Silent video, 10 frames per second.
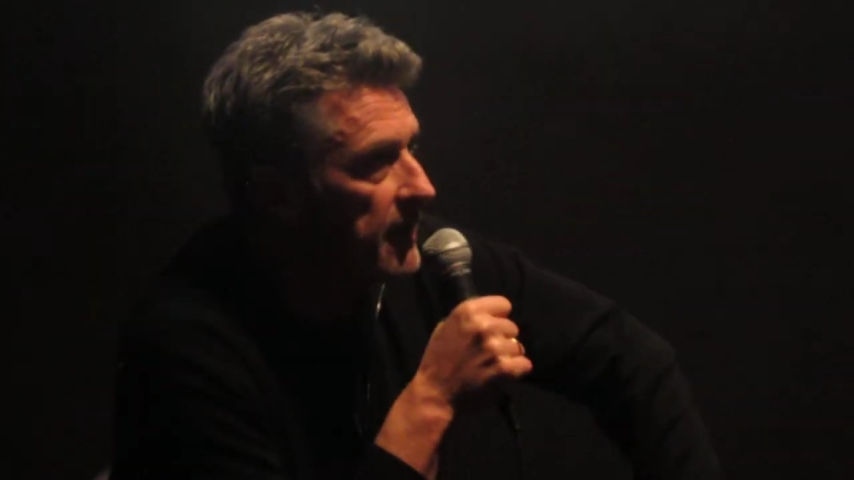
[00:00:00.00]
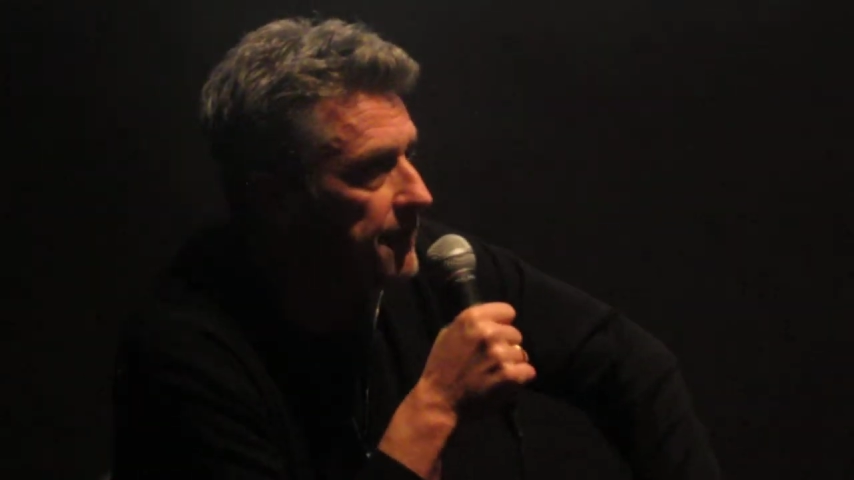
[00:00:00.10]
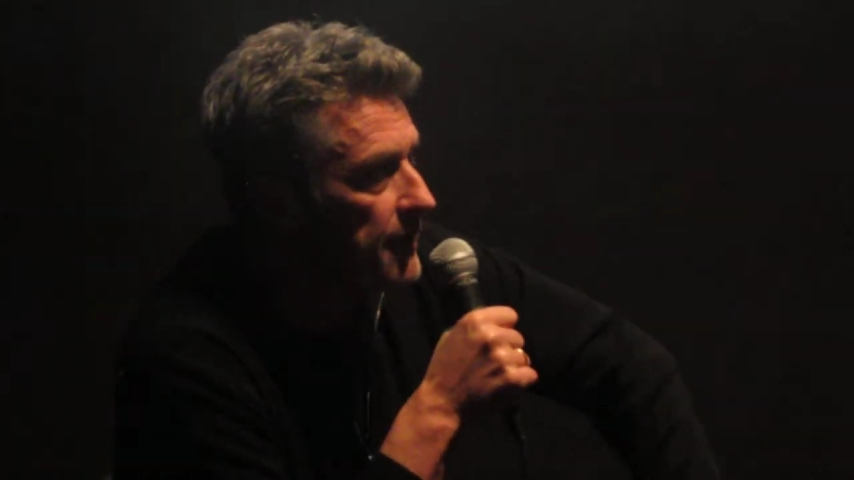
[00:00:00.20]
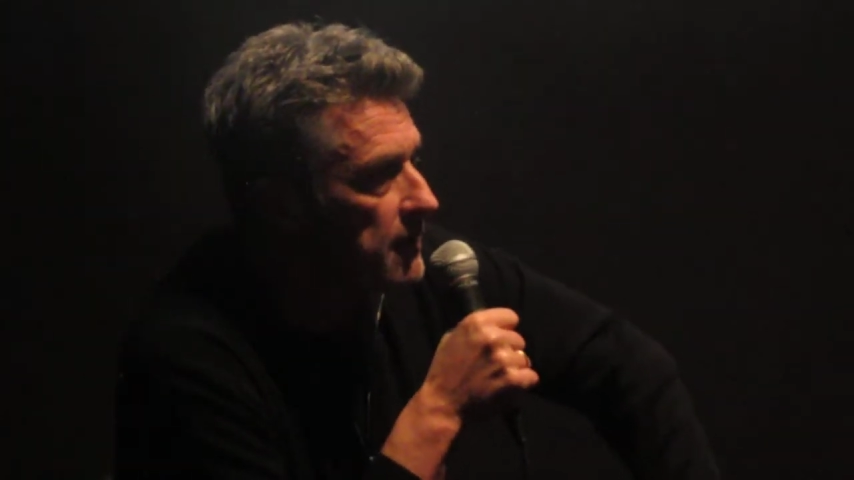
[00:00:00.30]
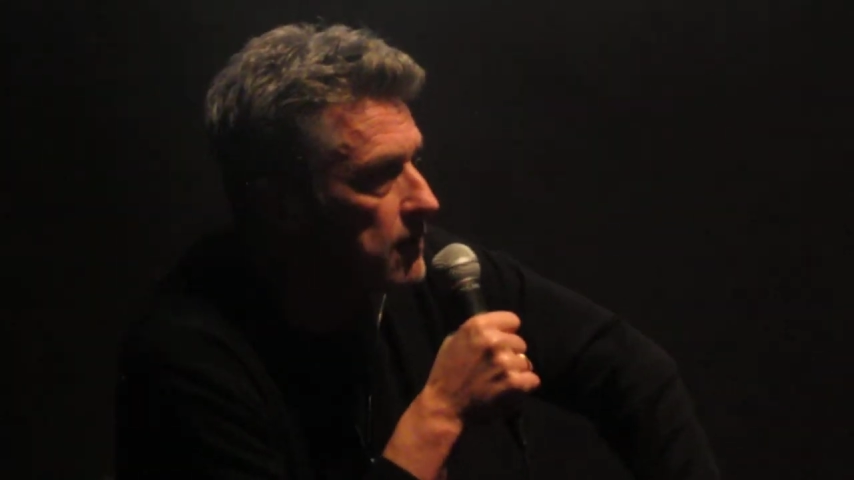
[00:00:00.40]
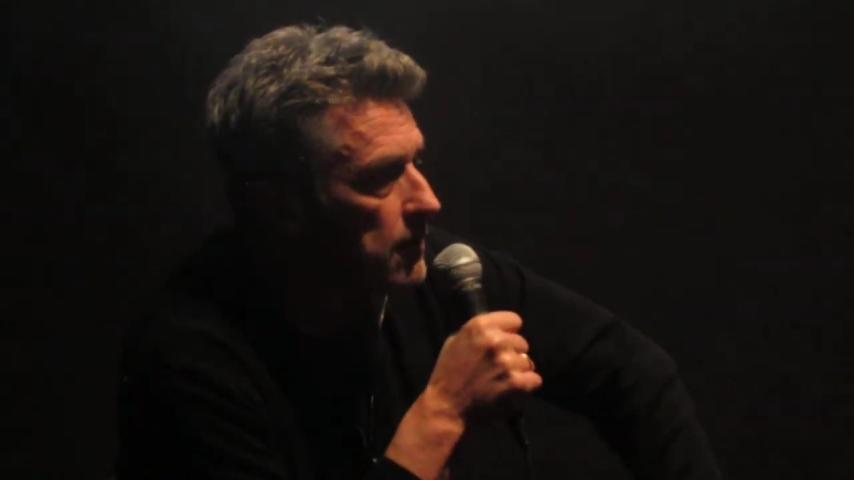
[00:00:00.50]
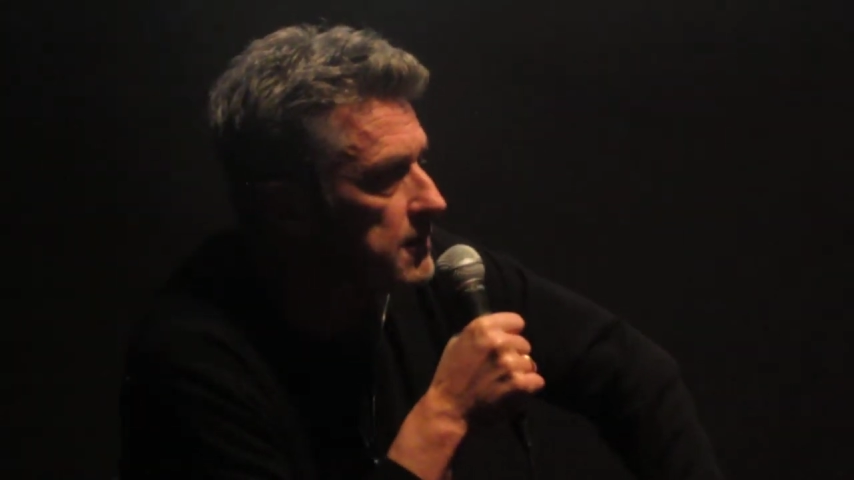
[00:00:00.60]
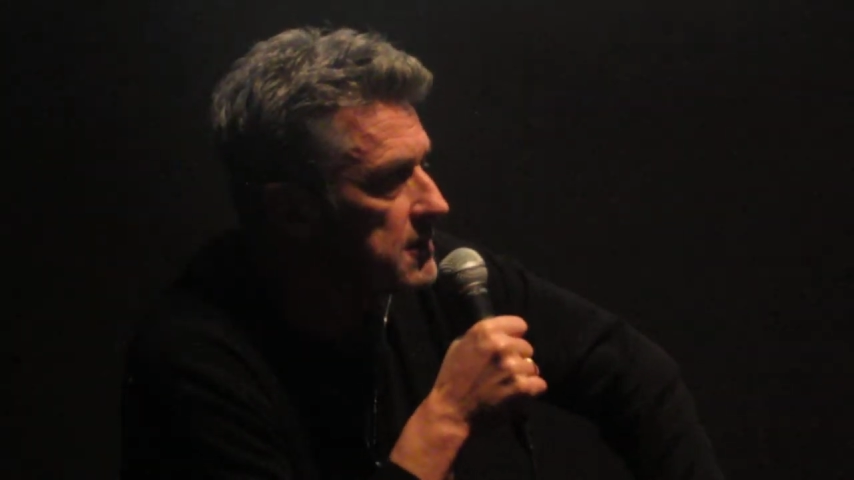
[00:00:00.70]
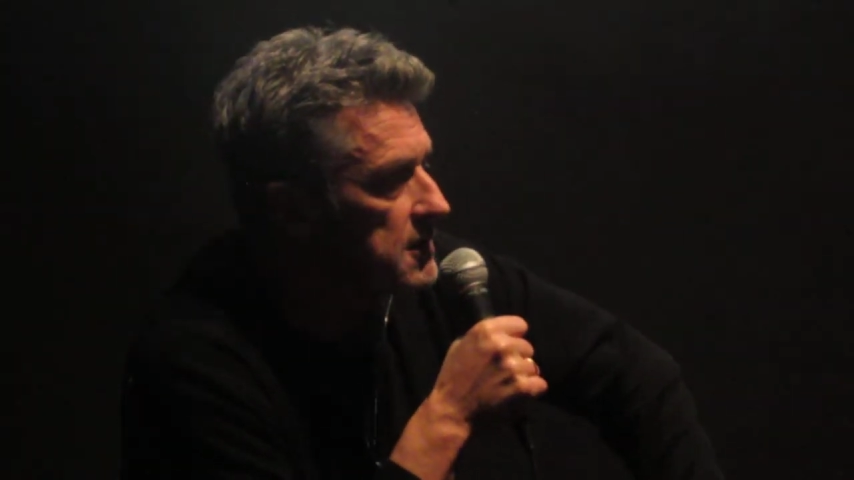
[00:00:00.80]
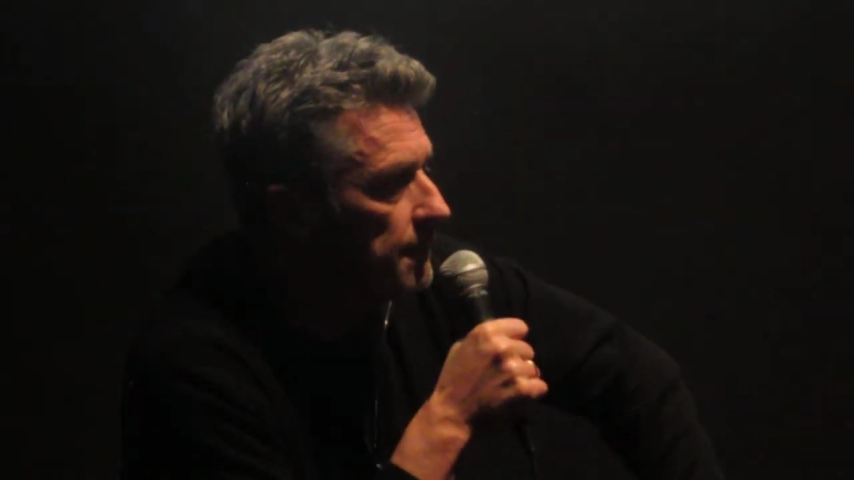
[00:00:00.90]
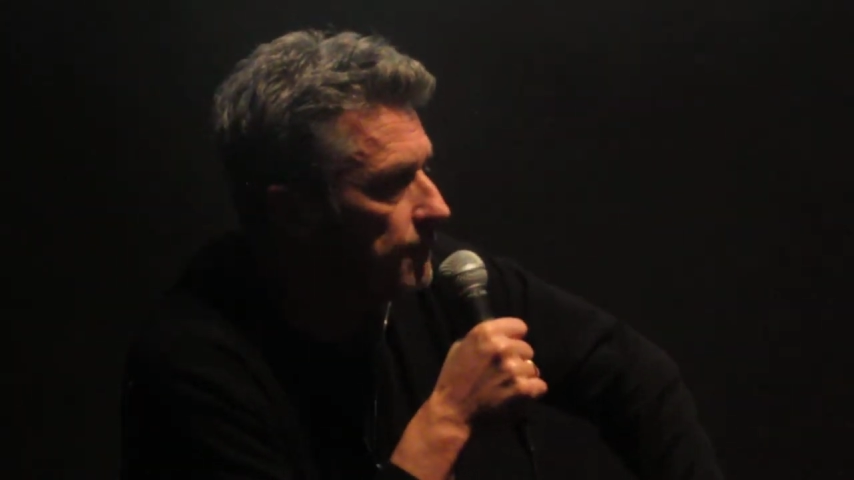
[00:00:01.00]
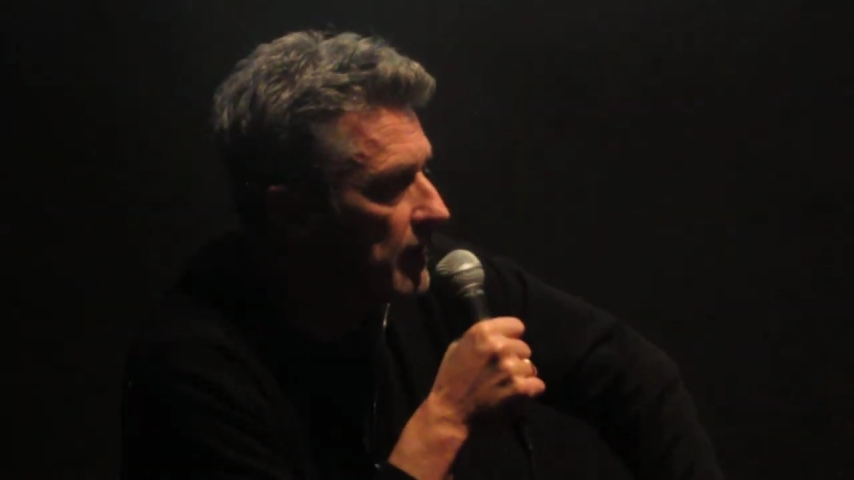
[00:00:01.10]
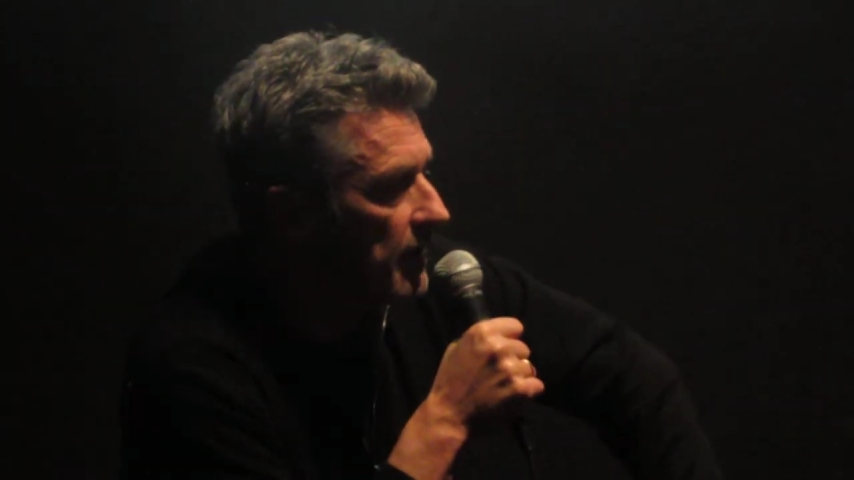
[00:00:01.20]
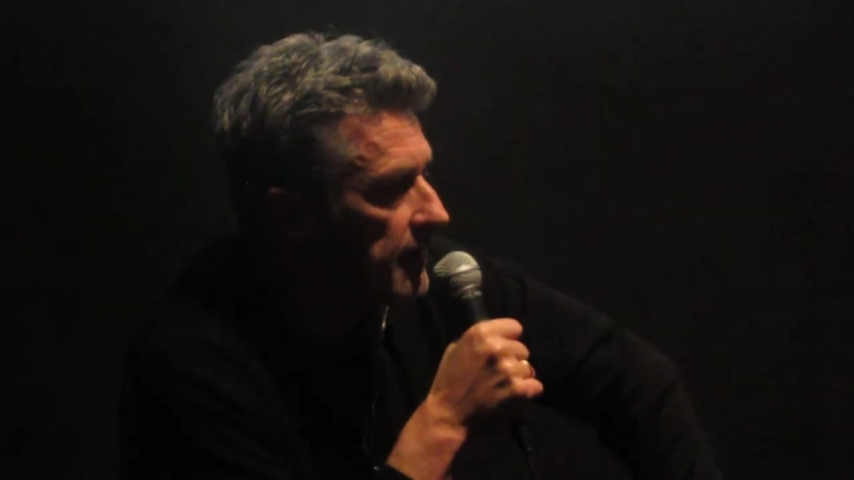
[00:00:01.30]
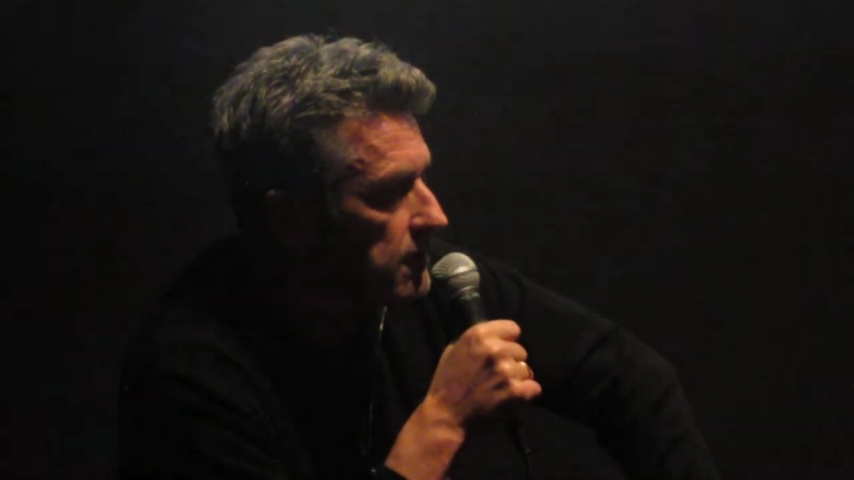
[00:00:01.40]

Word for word: I think it costs something like